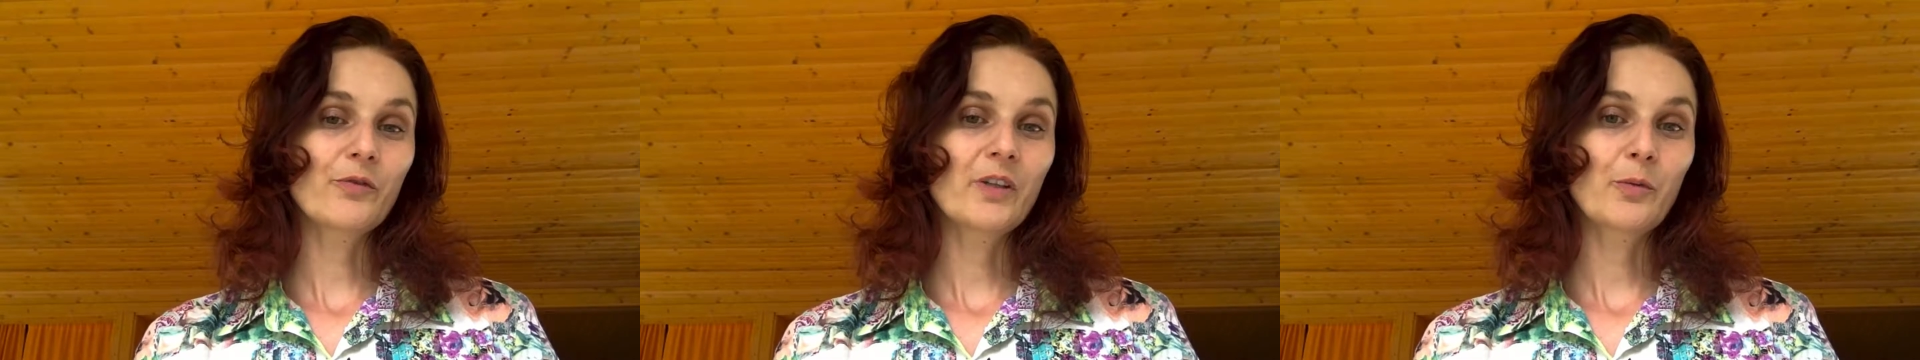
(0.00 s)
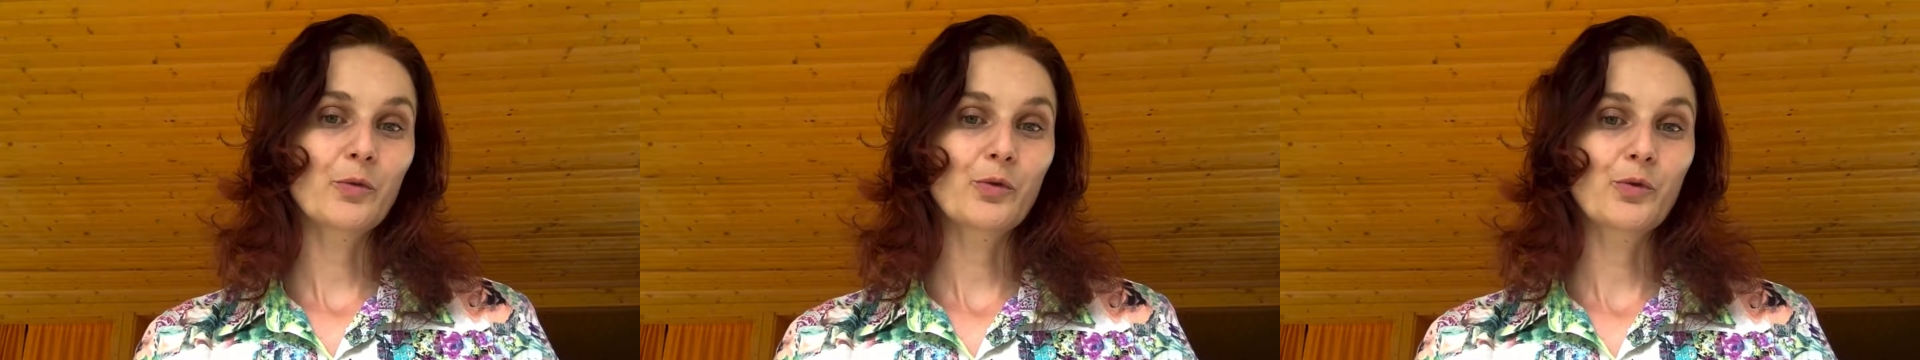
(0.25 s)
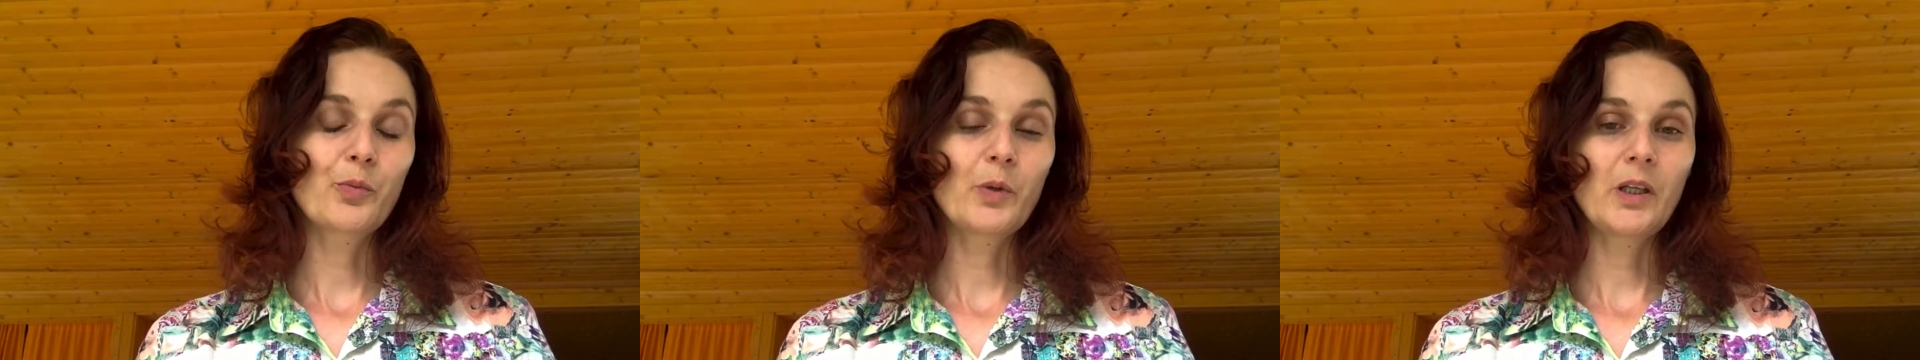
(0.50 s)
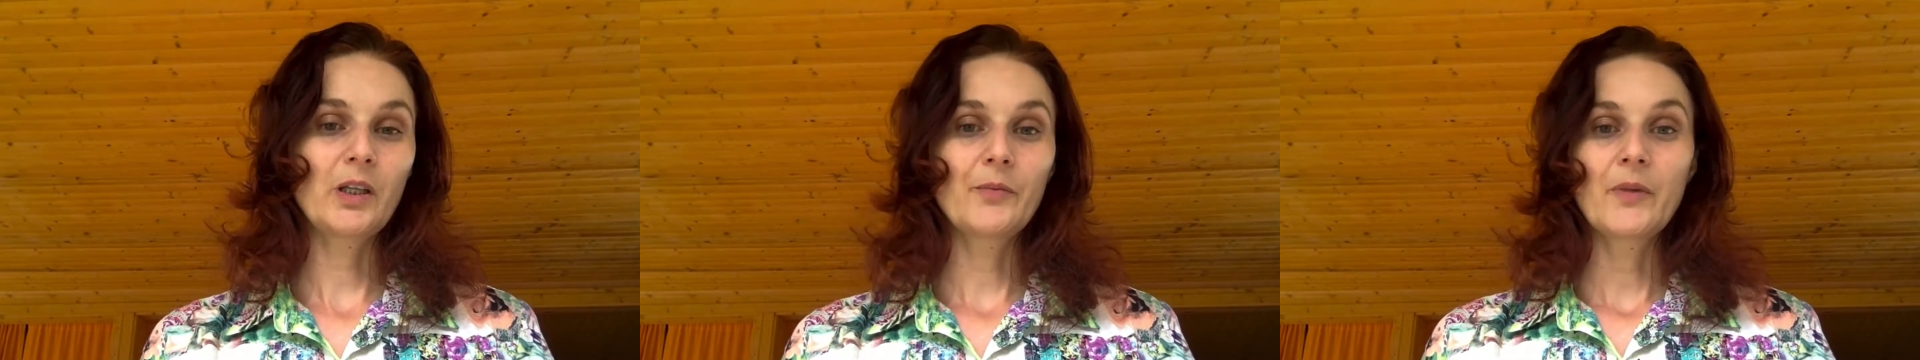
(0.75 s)
them could
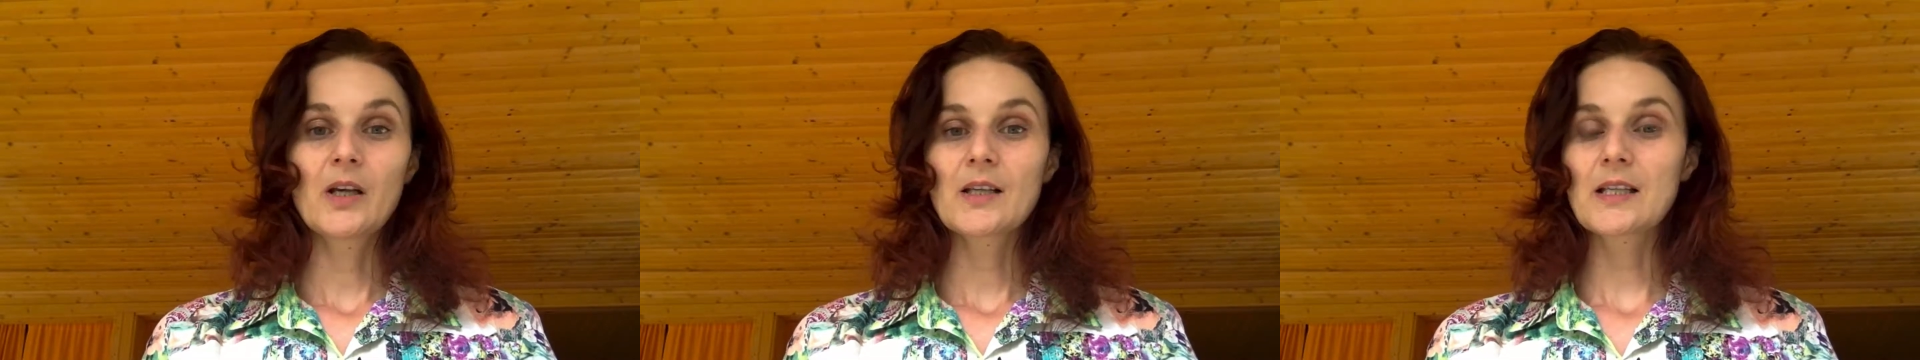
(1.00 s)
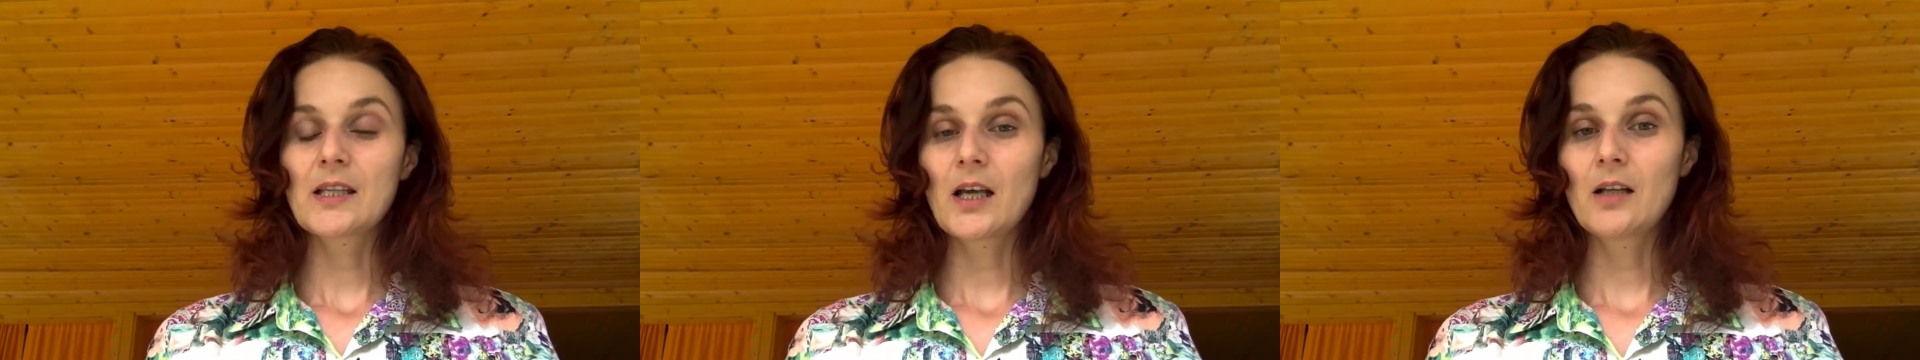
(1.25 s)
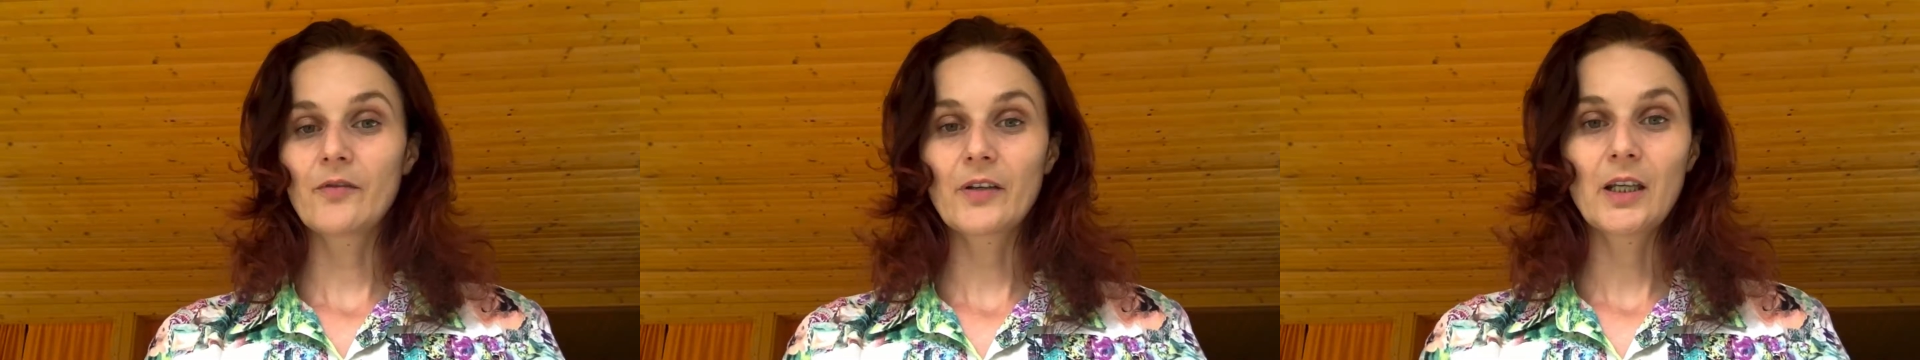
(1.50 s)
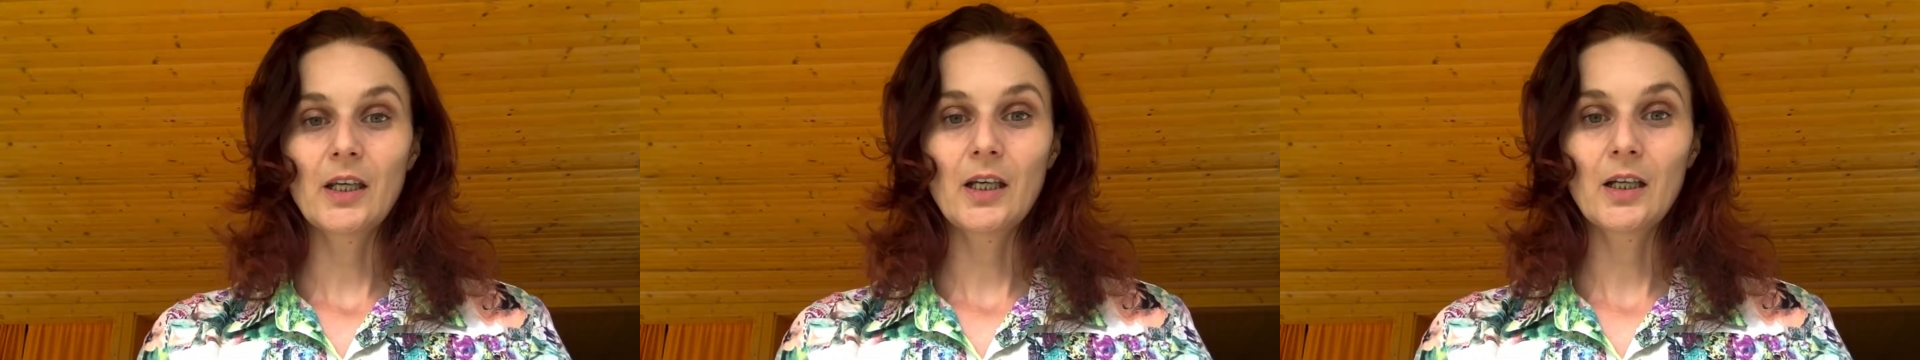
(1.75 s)
be
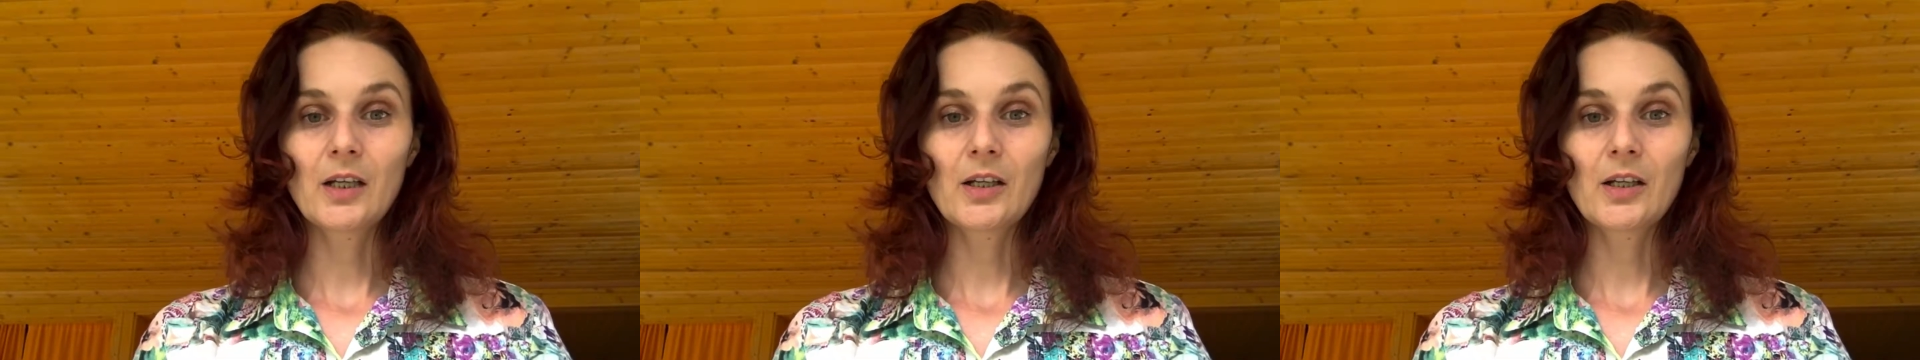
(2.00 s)
self-care